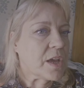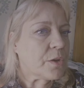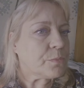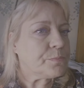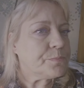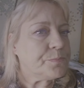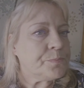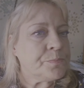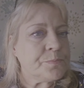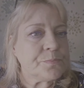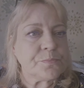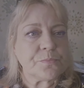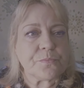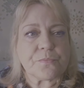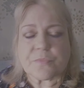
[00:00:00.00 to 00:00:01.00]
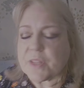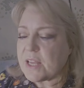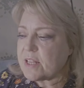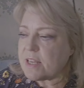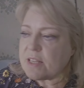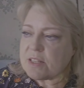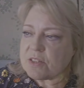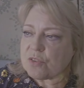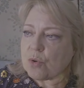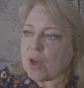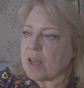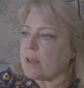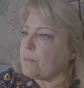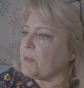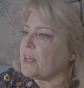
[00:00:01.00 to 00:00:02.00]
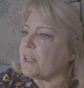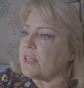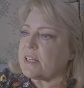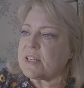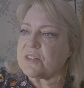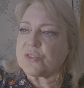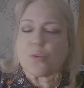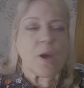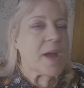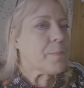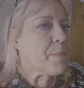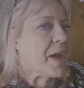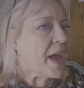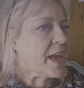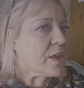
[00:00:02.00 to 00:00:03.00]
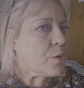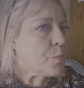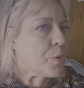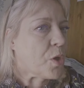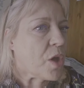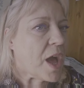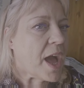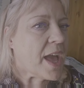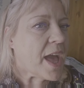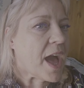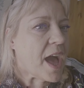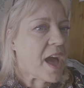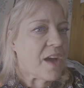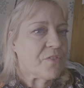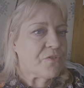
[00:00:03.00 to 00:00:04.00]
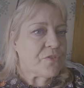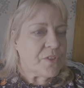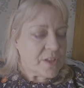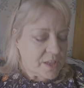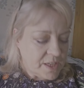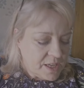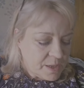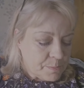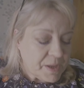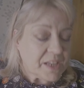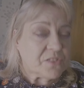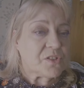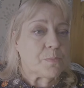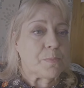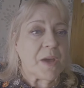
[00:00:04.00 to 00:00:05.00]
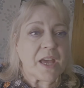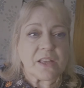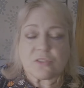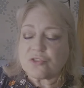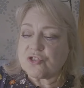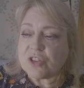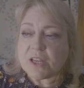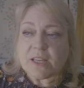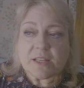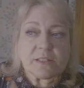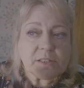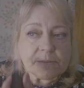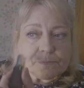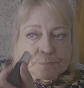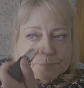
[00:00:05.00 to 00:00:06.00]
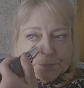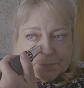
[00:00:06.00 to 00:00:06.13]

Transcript: So it is, I mean, it is quite pale, but I have picked a pale shade.